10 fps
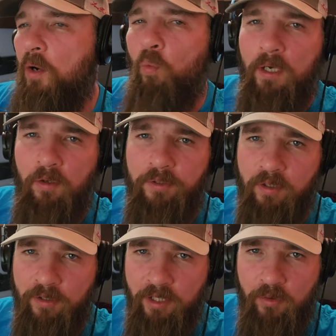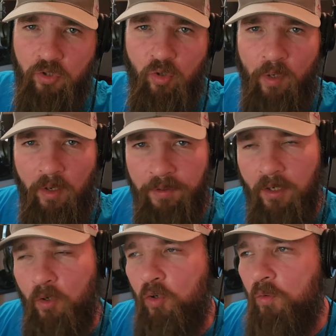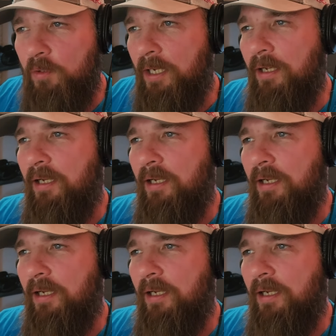a welder on YouTube. Well known.